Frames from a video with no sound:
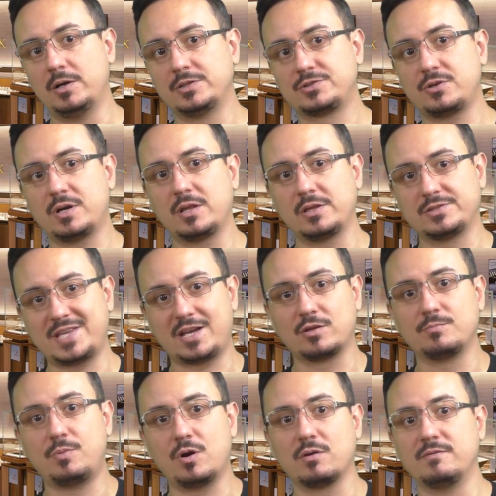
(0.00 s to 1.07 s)
started in the
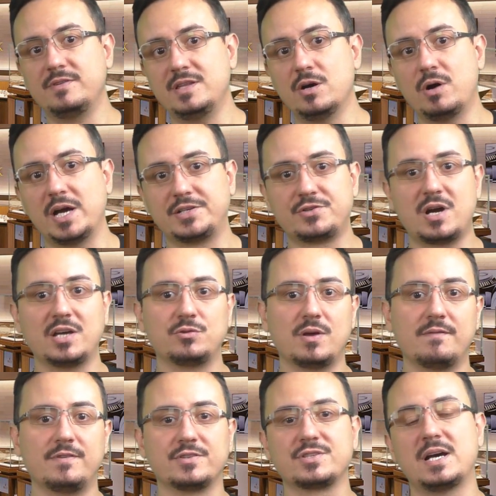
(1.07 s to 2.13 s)
second part of the video. I tried to
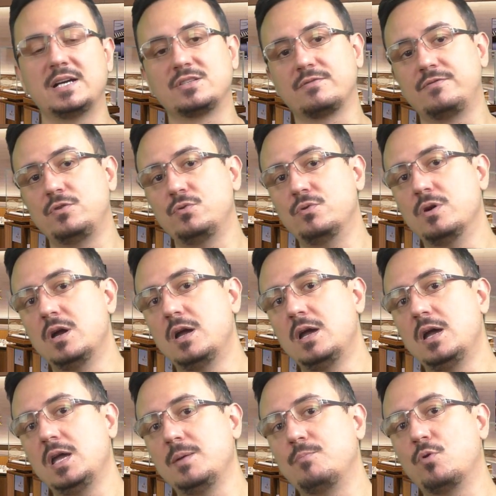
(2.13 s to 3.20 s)
emphasize a few
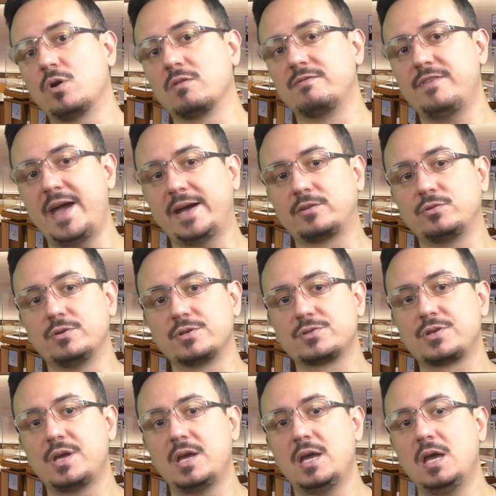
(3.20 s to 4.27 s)
important
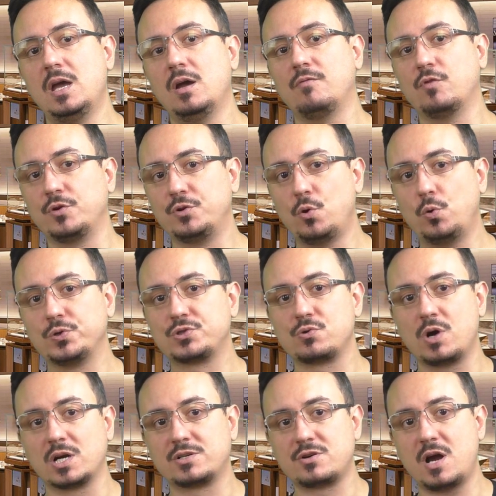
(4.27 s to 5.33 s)
factors for those who
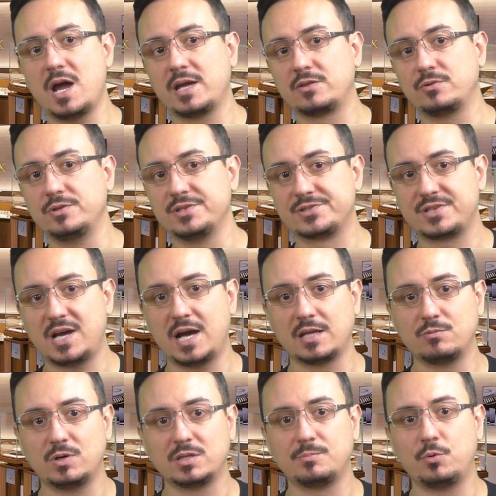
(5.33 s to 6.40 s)
are trying to
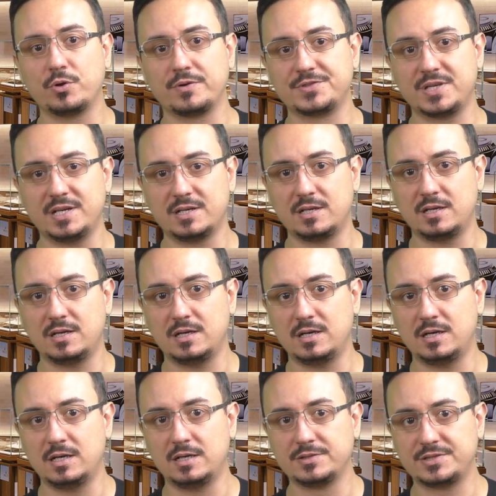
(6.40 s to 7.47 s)
decide what
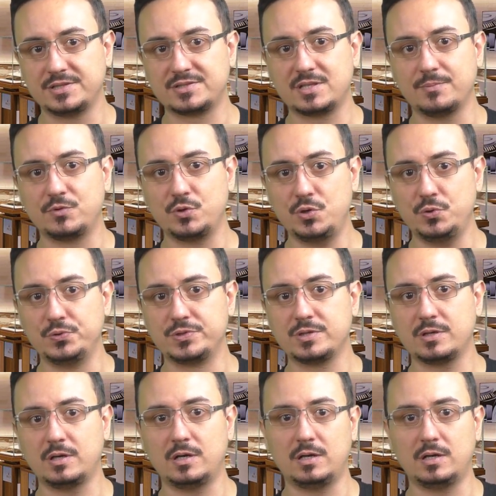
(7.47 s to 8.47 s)
point-of-sale system to use.